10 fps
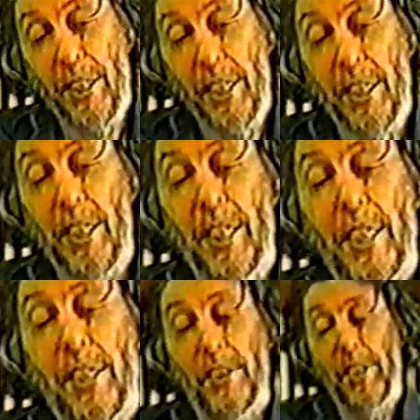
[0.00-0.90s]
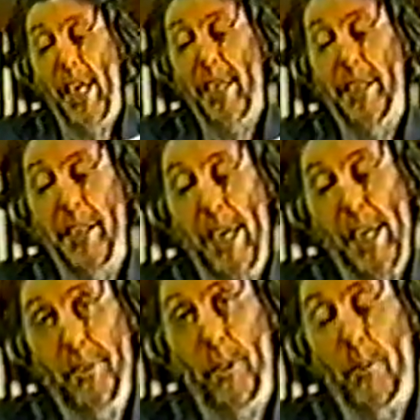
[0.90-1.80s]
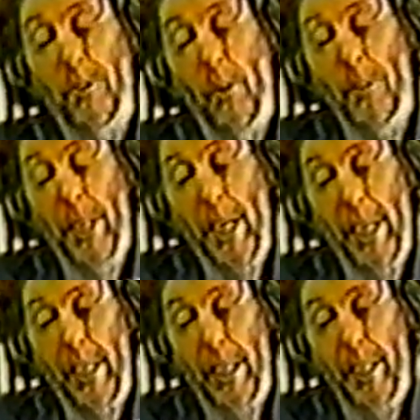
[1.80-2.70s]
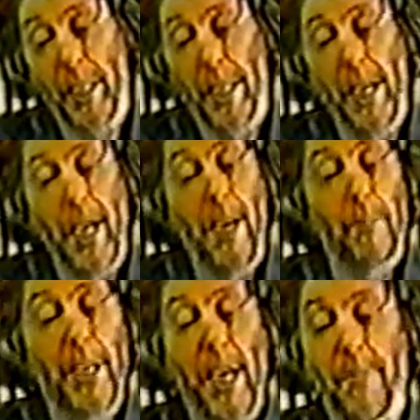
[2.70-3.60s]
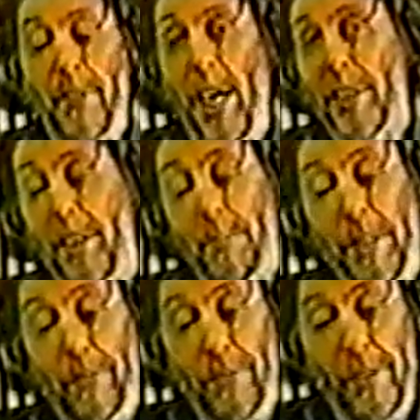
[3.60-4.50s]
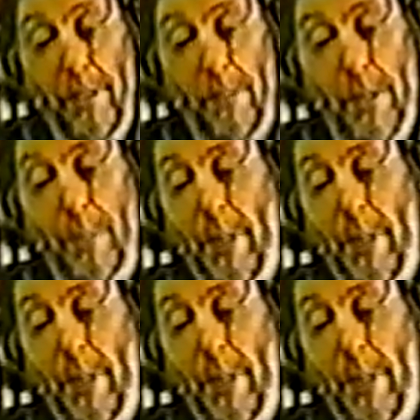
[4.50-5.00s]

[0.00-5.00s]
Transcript: fucking satin assholes, okay, but I've got to be firm